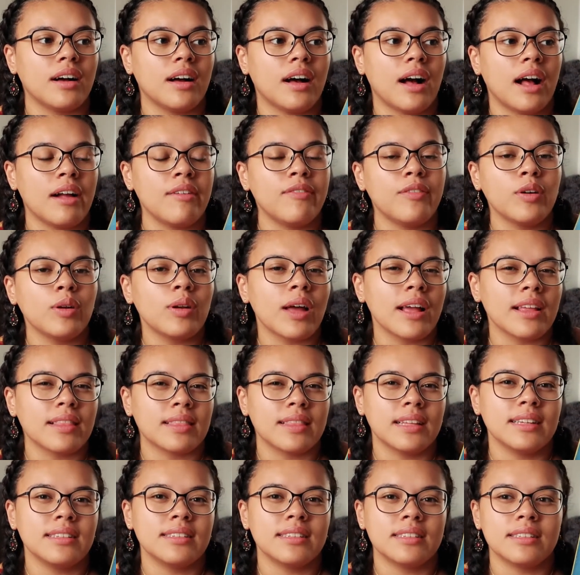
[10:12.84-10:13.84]
I feel like
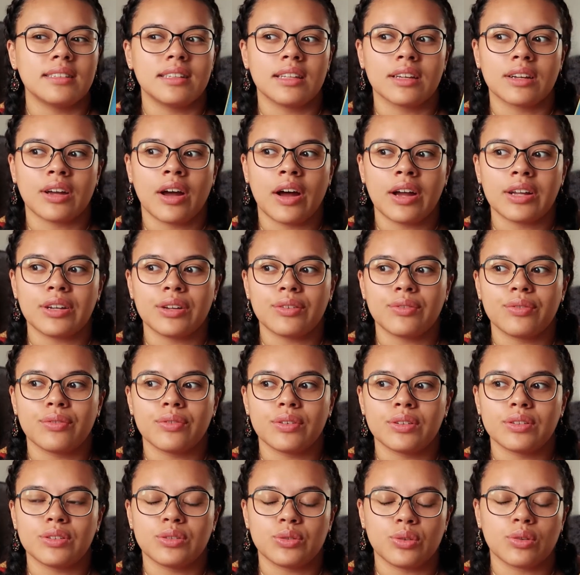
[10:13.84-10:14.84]
this is the kind of
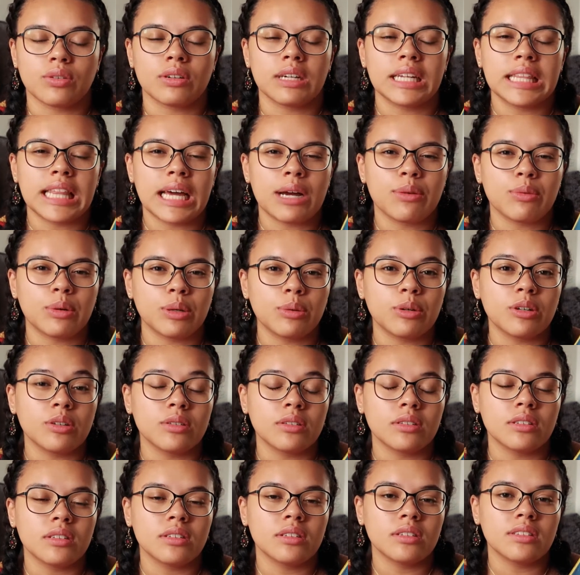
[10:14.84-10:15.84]
story that will
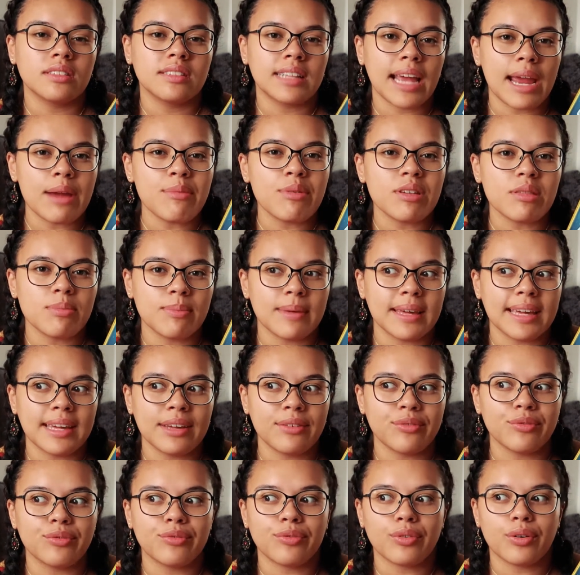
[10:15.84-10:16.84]
stay with
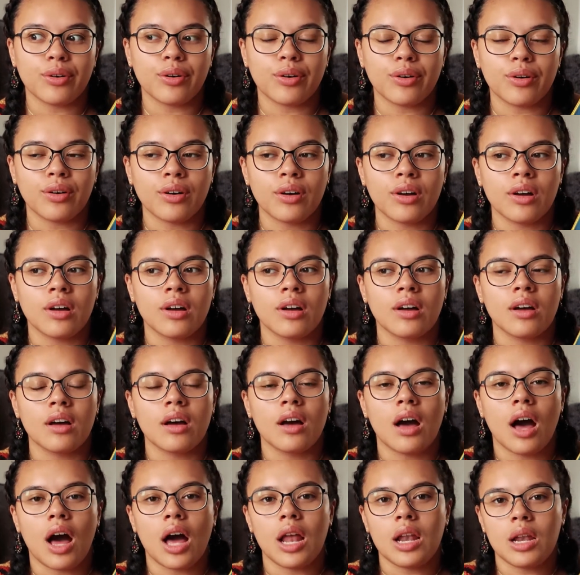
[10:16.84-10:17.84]
me for
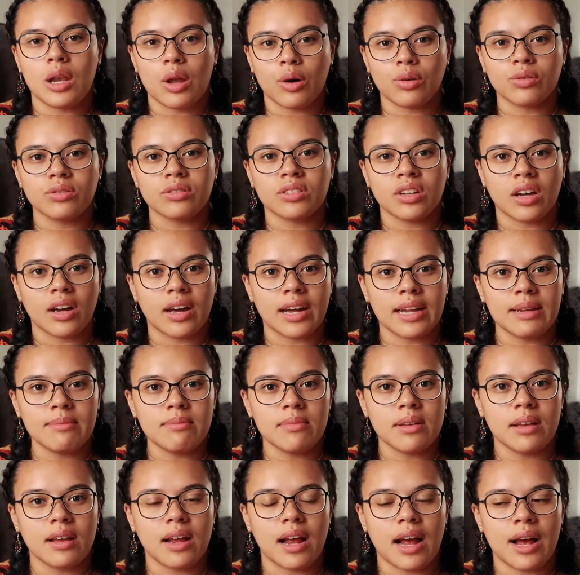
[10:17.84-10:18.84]
a long
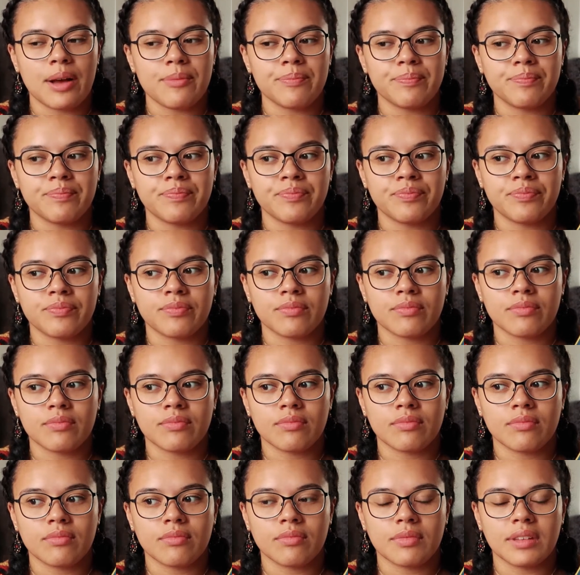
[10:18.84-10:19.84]
time.
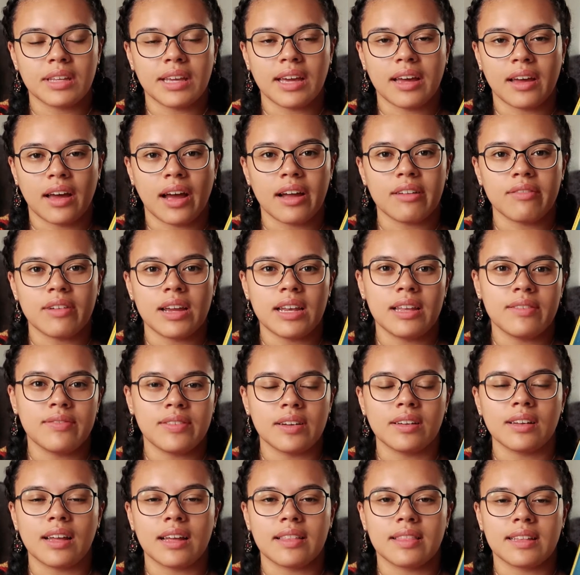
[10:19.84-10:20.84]
Yeah, I really
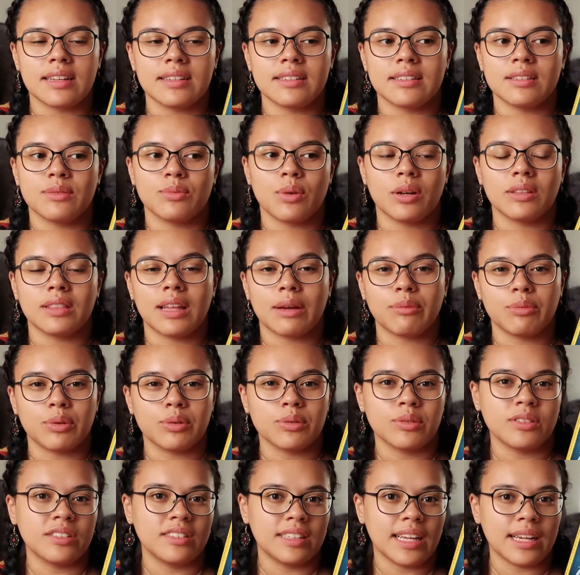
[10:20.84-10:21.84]
feel like this is one that
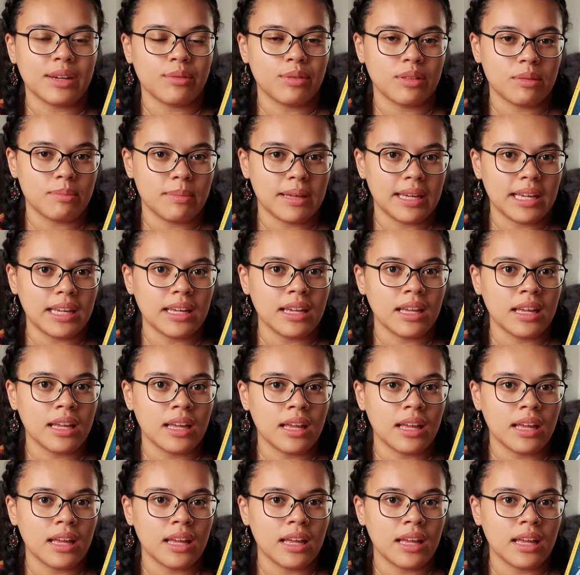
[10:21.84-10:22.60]
will stick with me